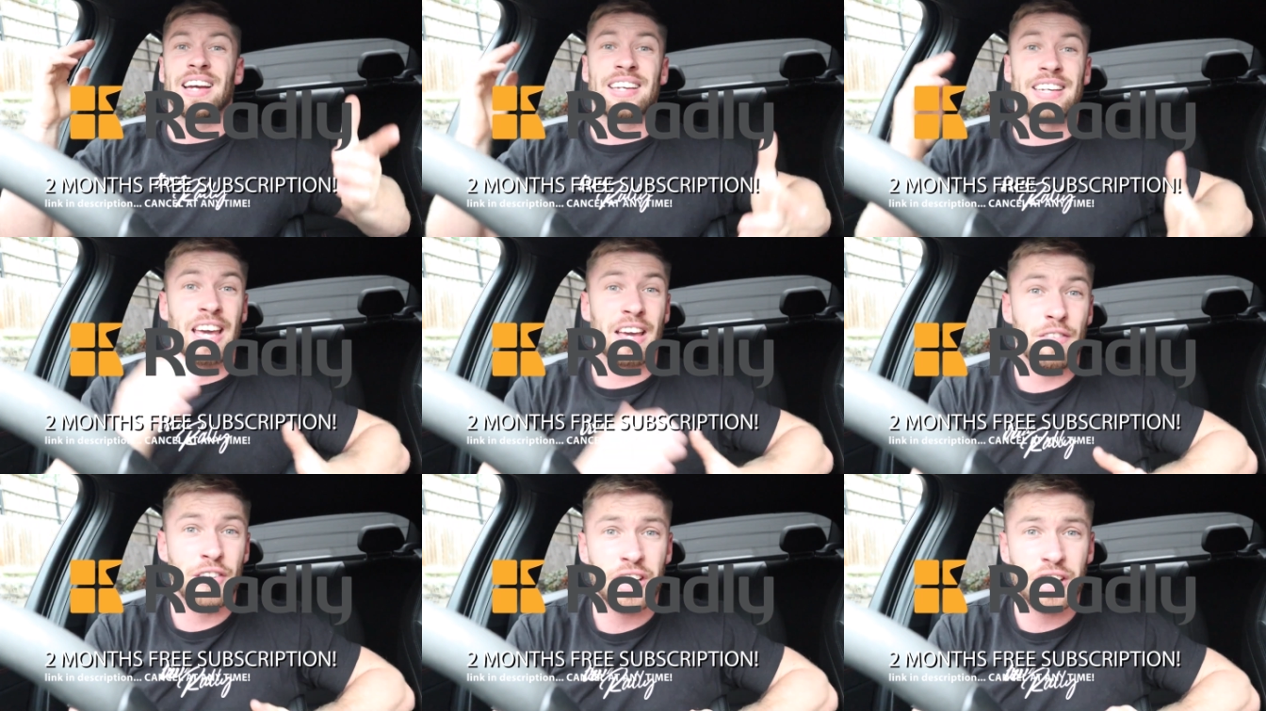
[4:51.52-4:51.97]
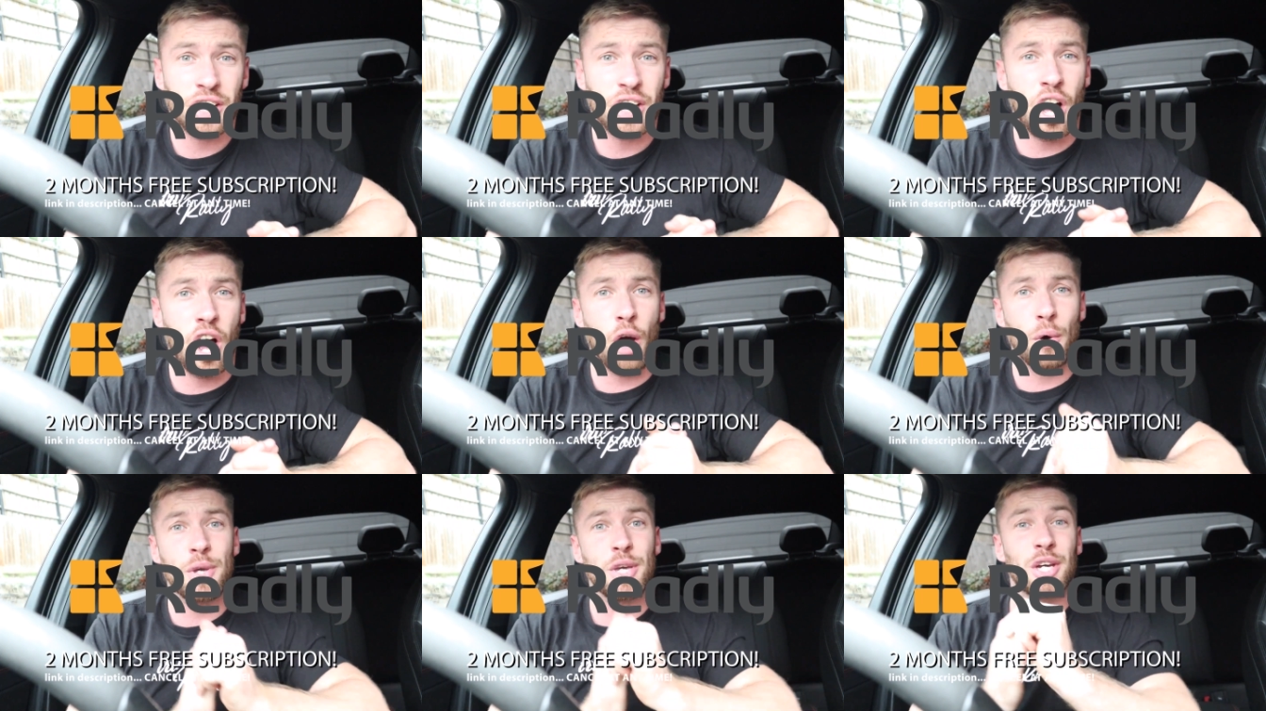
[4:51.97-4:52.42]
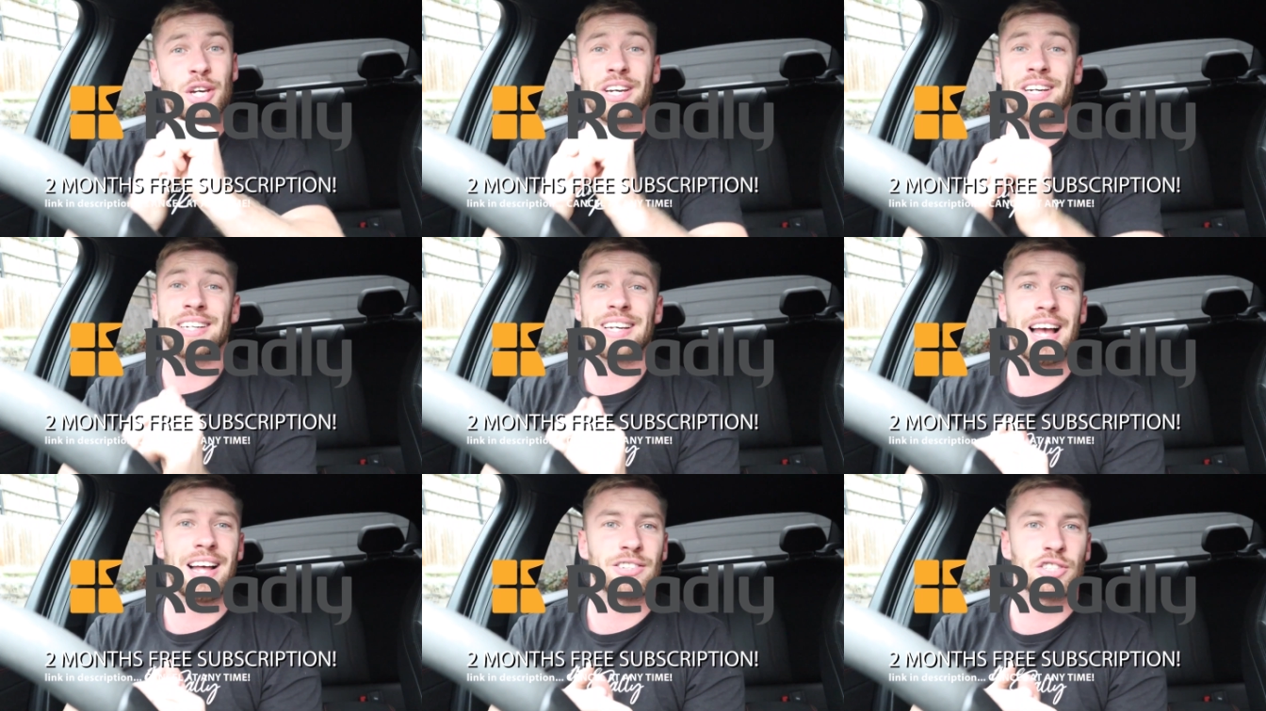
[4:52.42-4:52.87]
give it a go. You
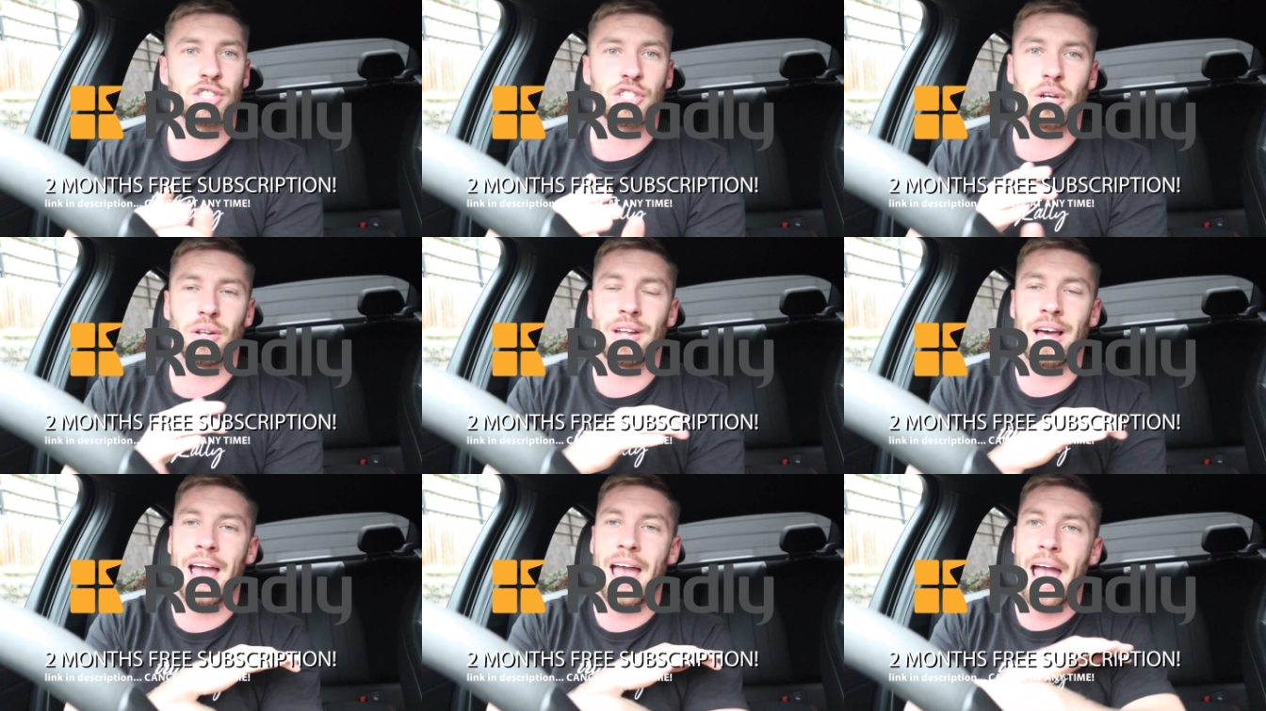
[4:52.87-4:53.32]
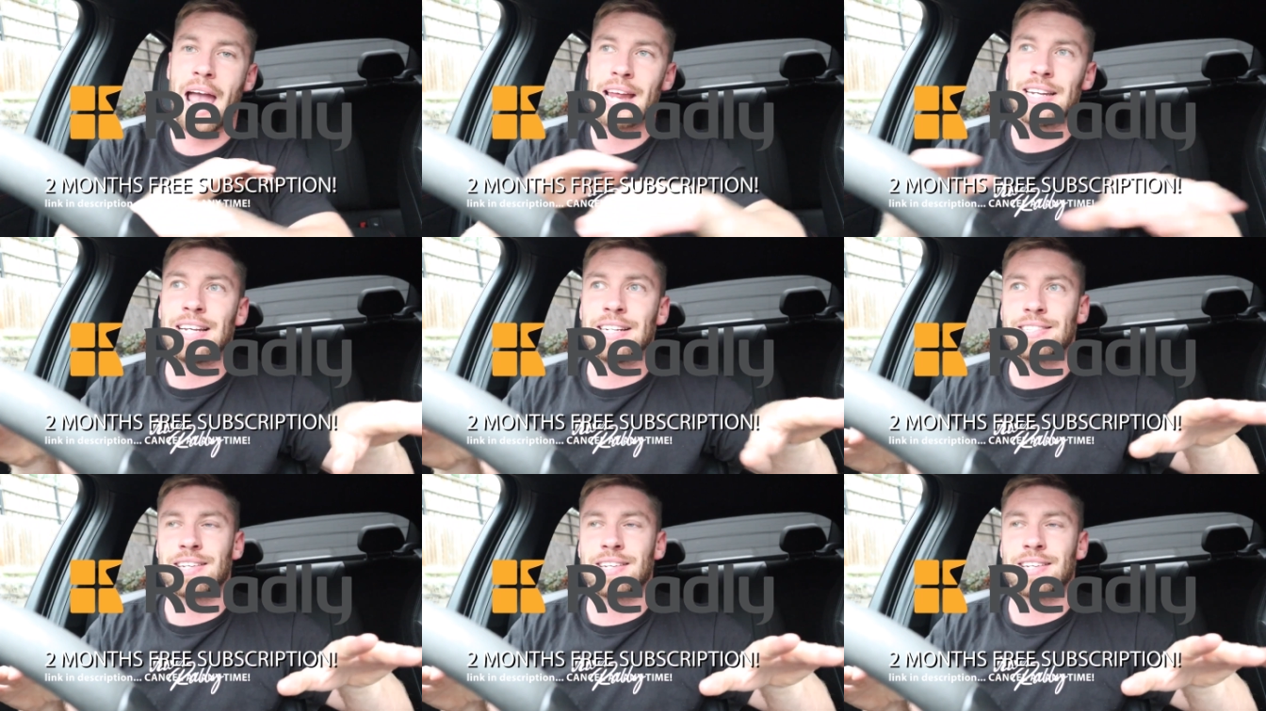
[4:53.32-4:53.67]
can cancel at any